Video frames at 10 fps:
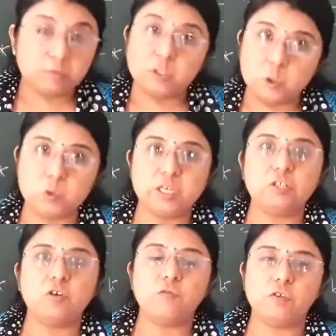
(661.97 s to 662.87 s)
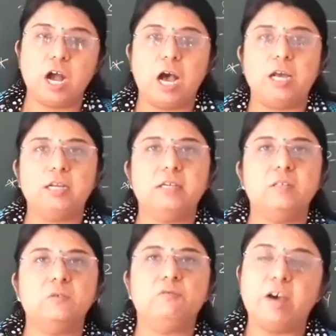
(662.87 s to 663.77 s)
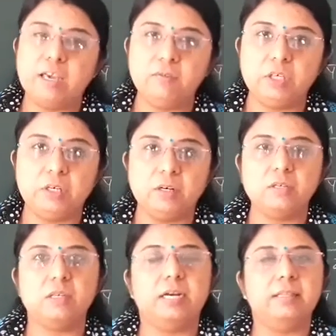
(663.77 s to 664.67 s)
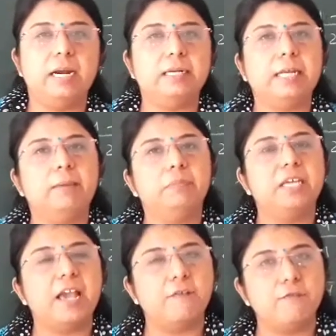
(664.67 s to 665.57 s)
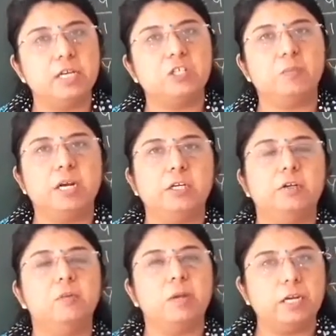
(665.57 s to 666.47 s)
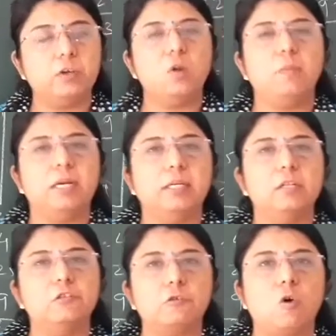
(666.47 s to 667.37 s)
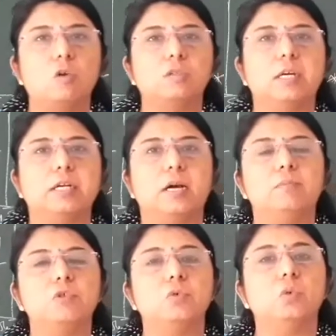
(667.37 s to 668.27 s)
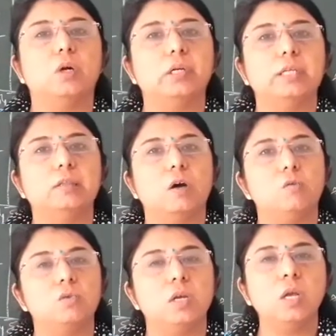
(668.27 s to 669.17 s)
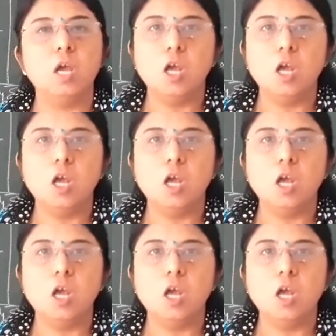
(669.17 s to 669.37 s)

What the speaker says: usage of car, is 5 years. At that time, the average annual maintenance cost that comes to 13,000